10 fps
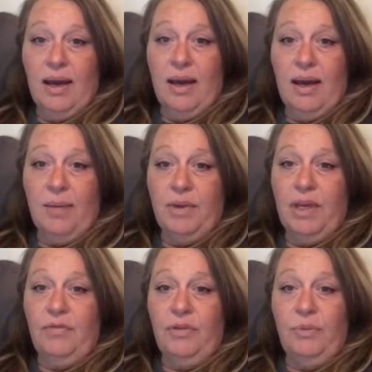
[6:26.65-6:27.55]

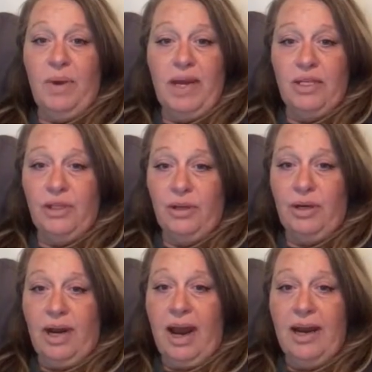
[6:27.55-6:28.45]
if you buy
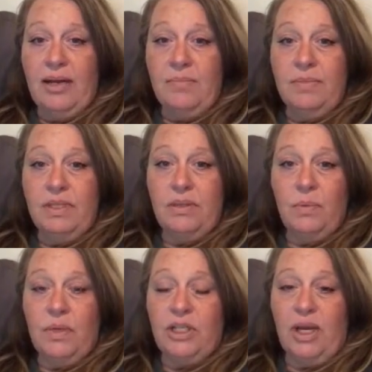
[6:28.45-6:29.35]
certain items,
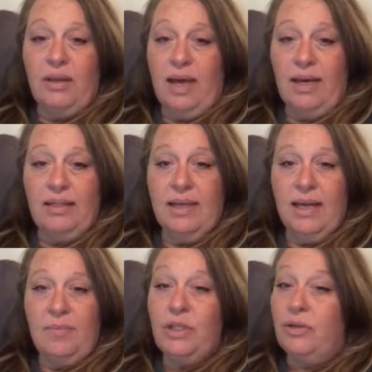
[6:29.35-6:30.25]
which a lot of
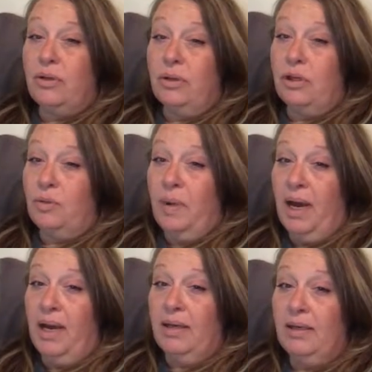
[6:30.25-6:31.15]
times you can
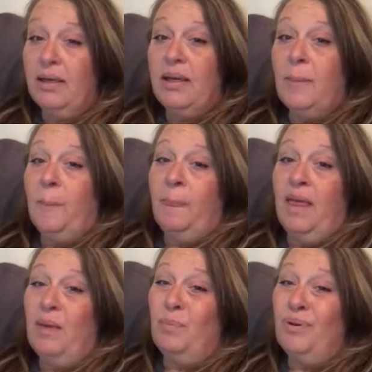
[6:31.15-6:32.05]
coupon
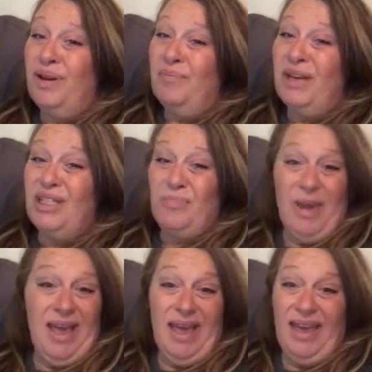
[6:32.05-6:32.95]
and pretty much
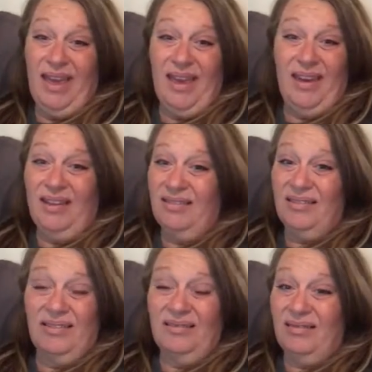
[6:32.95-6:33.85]
pay
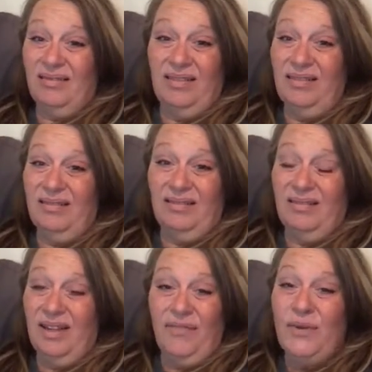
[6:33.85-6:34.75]

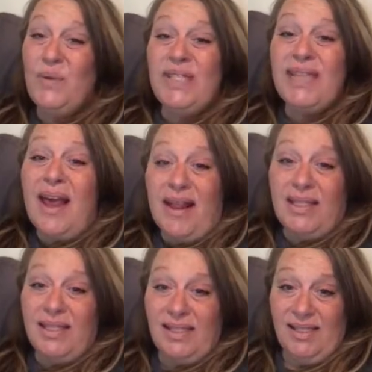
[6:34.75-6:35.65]
a few
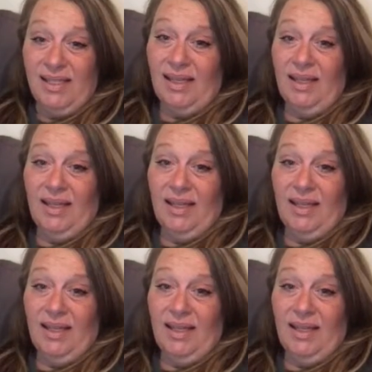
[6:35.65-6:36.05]
cents